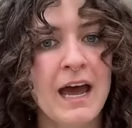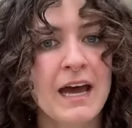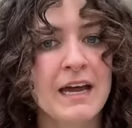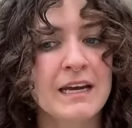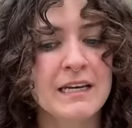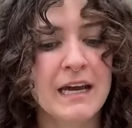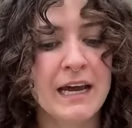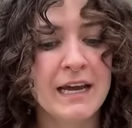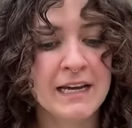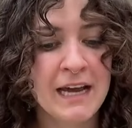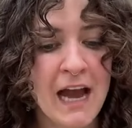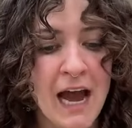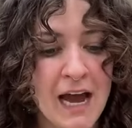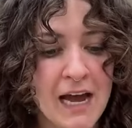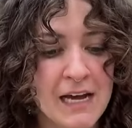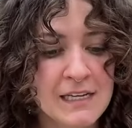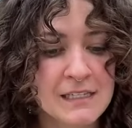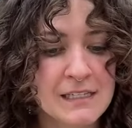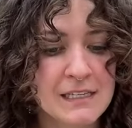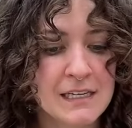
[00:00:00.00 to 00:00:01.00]
And a
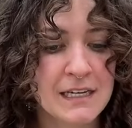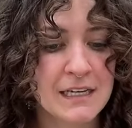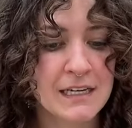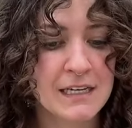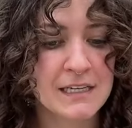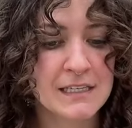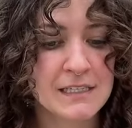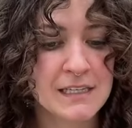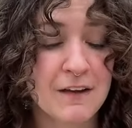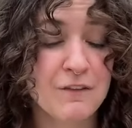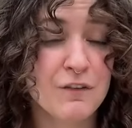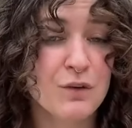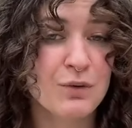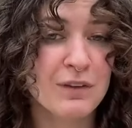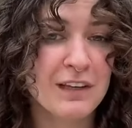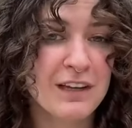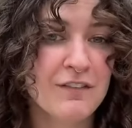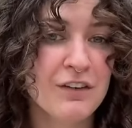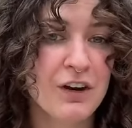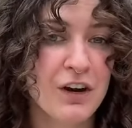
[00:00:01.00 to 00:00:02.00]
cast is, if
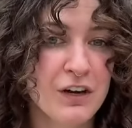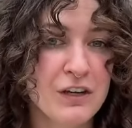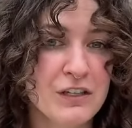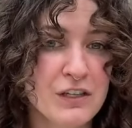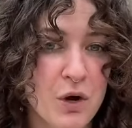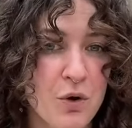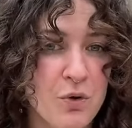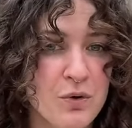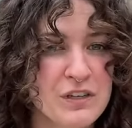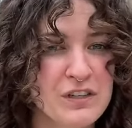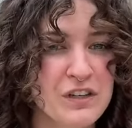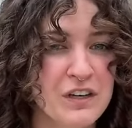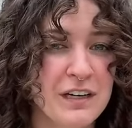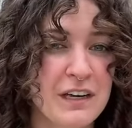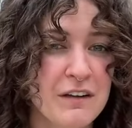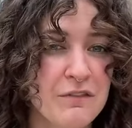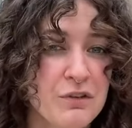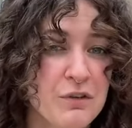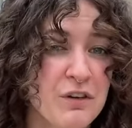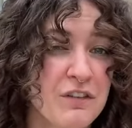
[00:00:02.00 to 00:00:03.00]
you leave it on its own, is going
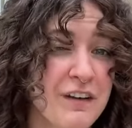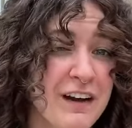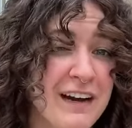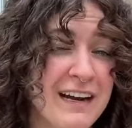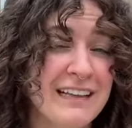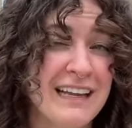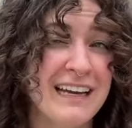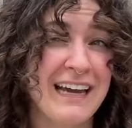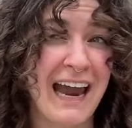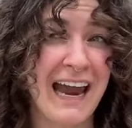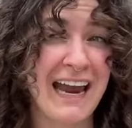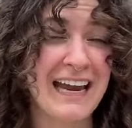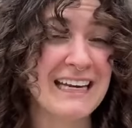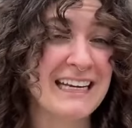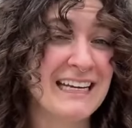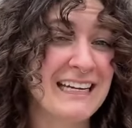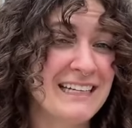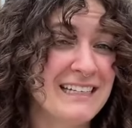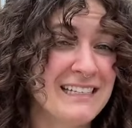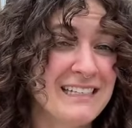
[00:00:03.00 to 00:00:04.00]
to give you a very like
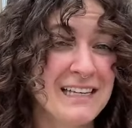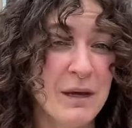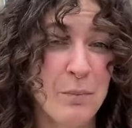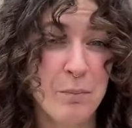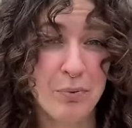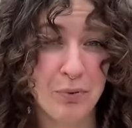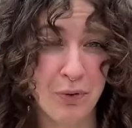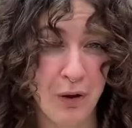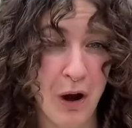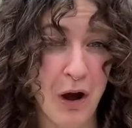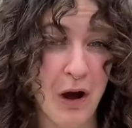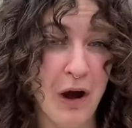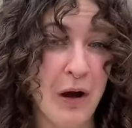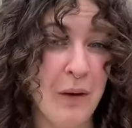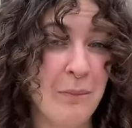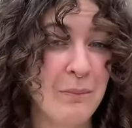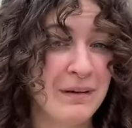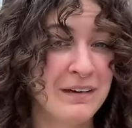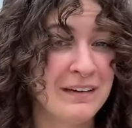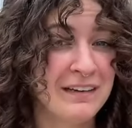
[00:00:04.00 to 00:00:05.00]
80s
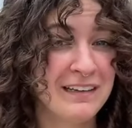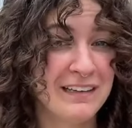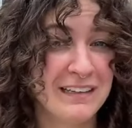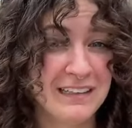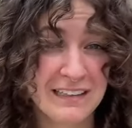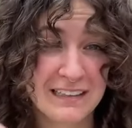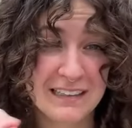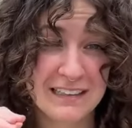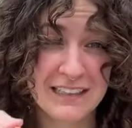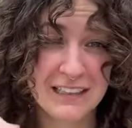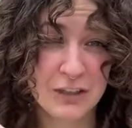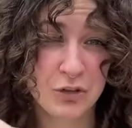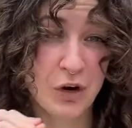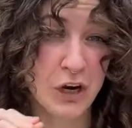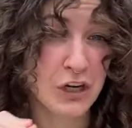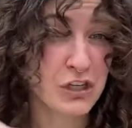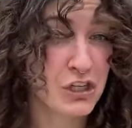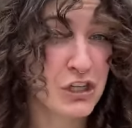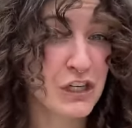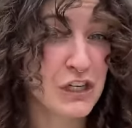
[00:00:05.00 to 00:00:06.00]
prom
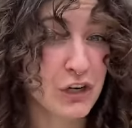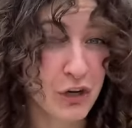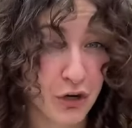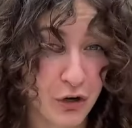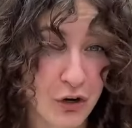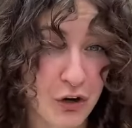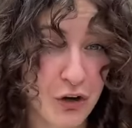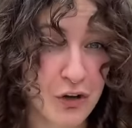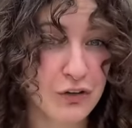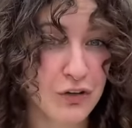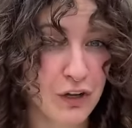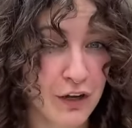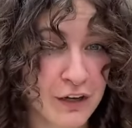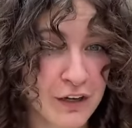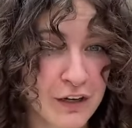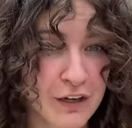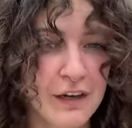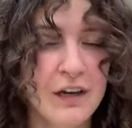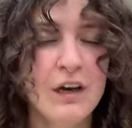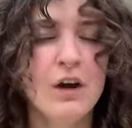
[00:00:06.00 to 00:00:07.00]
crunchy curl
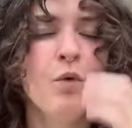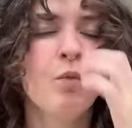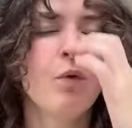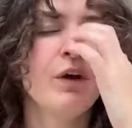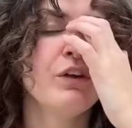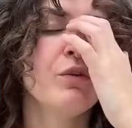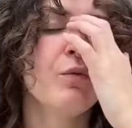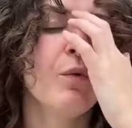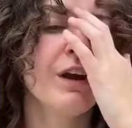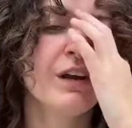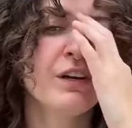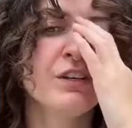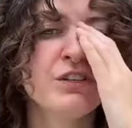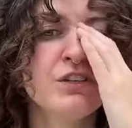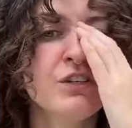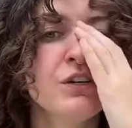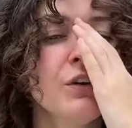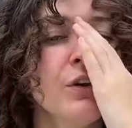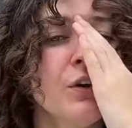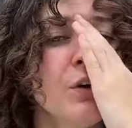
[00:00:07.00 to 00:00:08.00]
look. What you want to
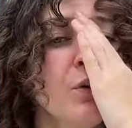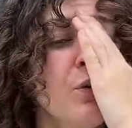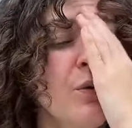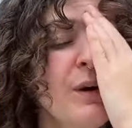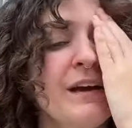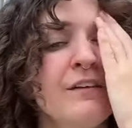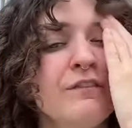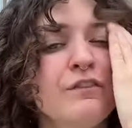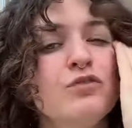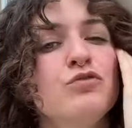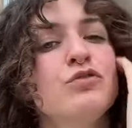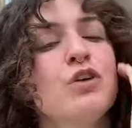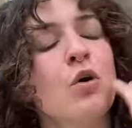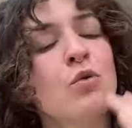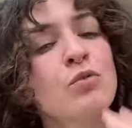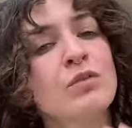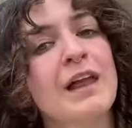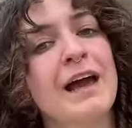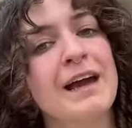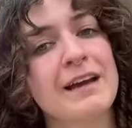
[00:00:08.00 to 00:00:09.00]
do, if you
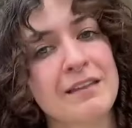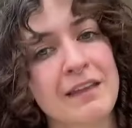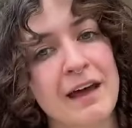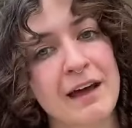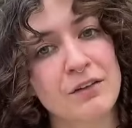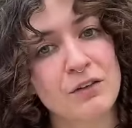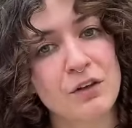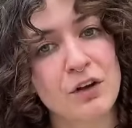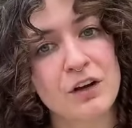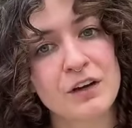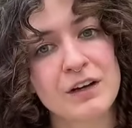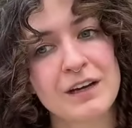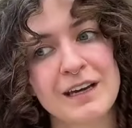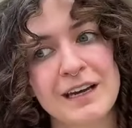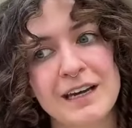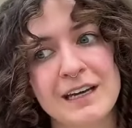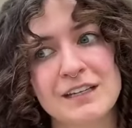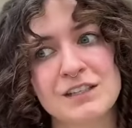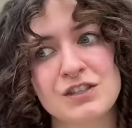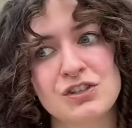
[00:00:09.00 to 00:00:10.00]
don't like that look,
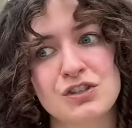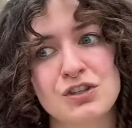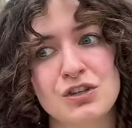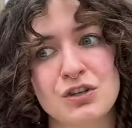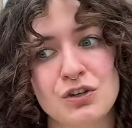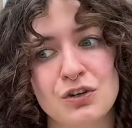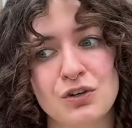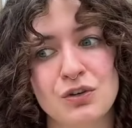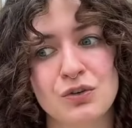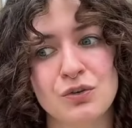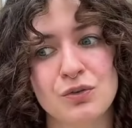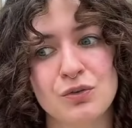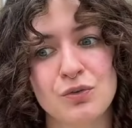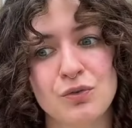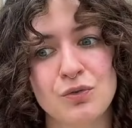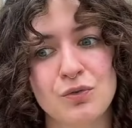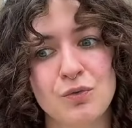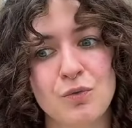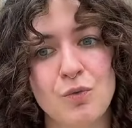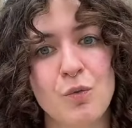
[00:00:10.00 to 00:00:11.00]
is
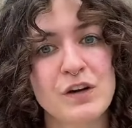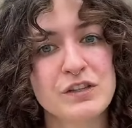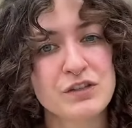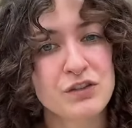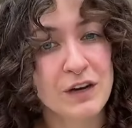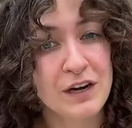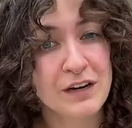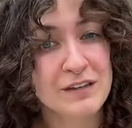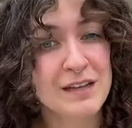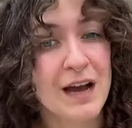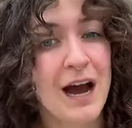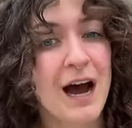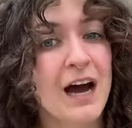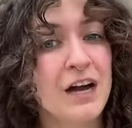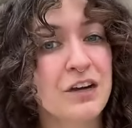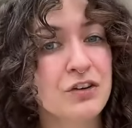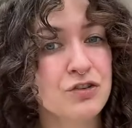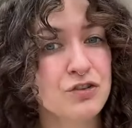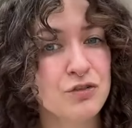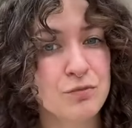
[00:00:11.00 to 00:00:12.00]
to, once your hair is
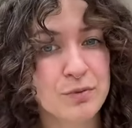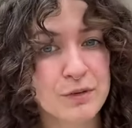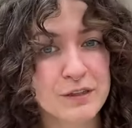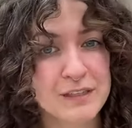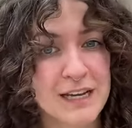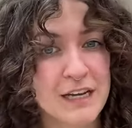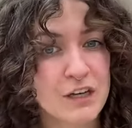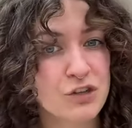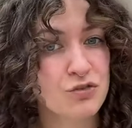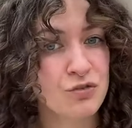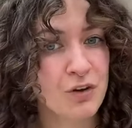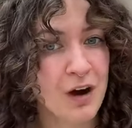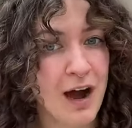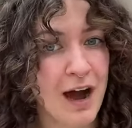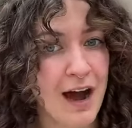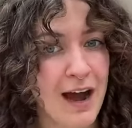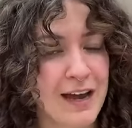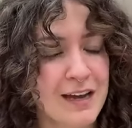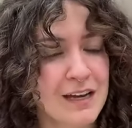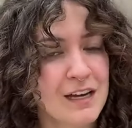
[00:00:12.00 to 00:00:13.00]
100%
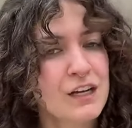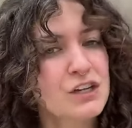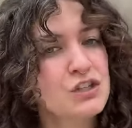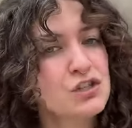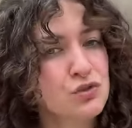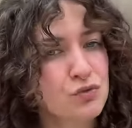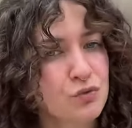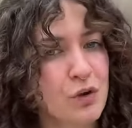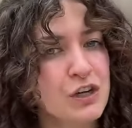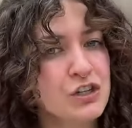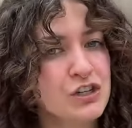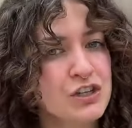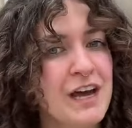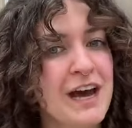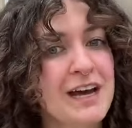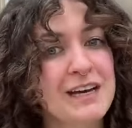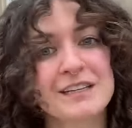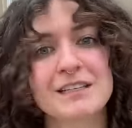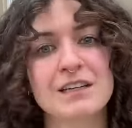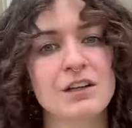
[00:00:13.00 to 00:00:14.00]
dry, scrunch
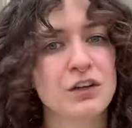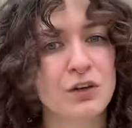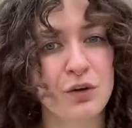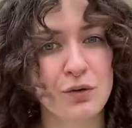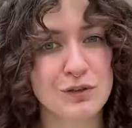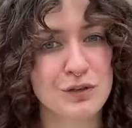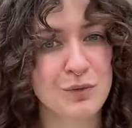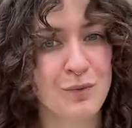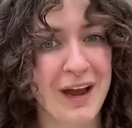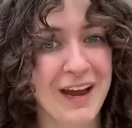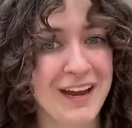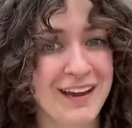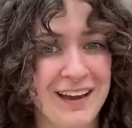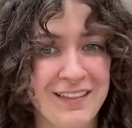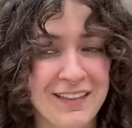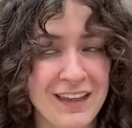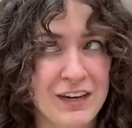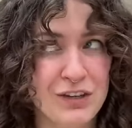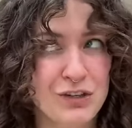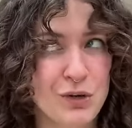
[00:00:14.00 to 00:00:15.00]
that until it goes away.
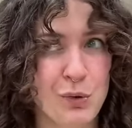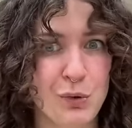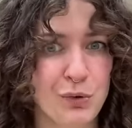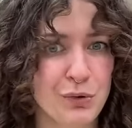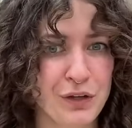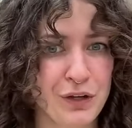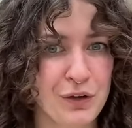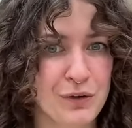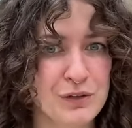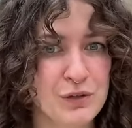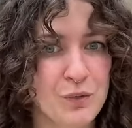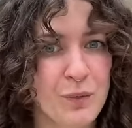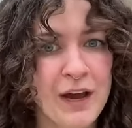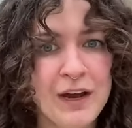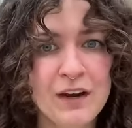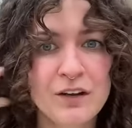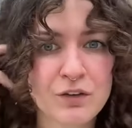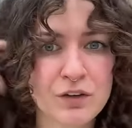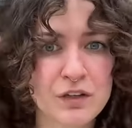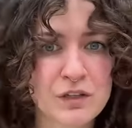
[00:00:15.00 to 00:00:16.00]
And then it totally goes
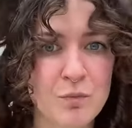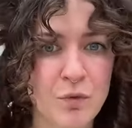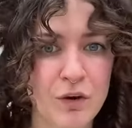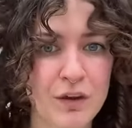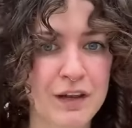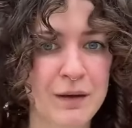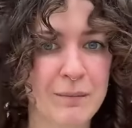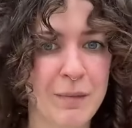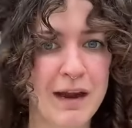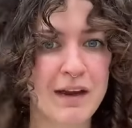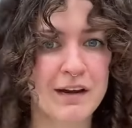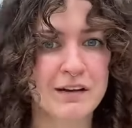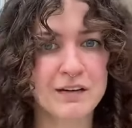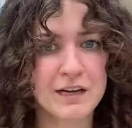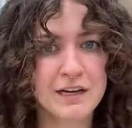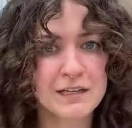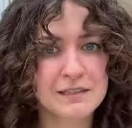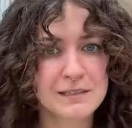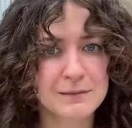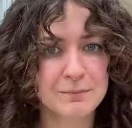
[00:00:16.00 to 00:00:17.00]
away and it looks more like my hair
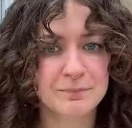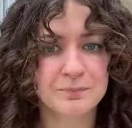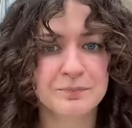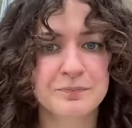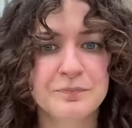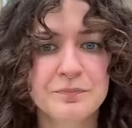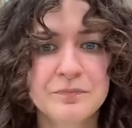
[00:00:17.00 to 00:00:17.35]
does.